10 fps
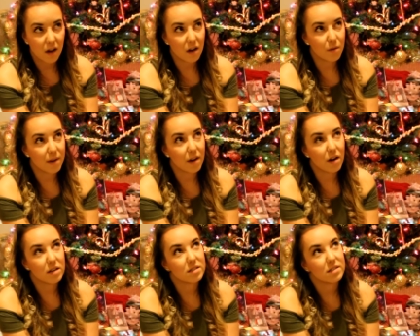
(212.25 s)
Oh my
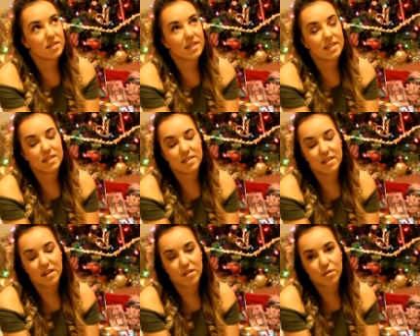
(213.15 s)
gosh, it's
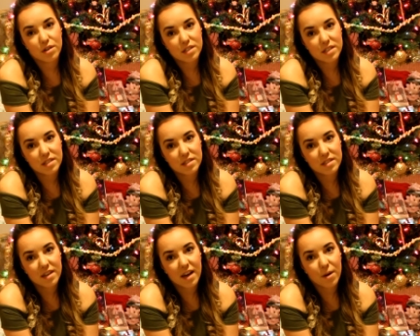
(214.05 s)
gorgeous.
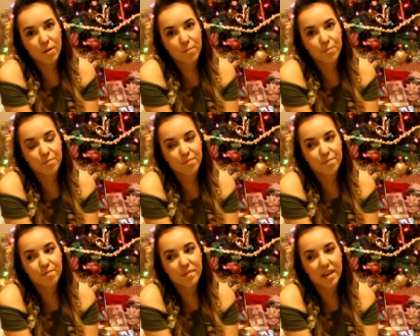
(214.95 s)
Um,
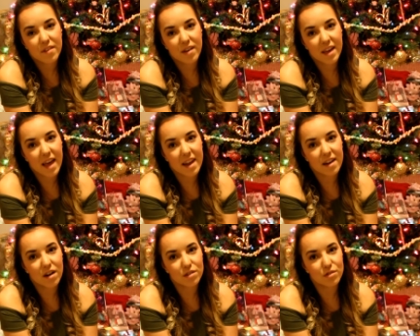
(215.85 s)
if I get
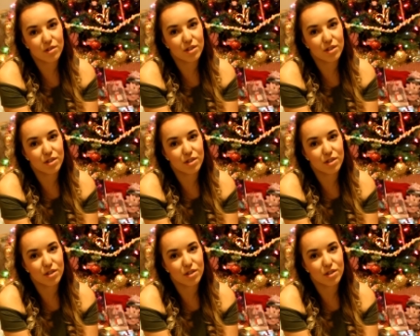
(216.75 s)
it, I'll do a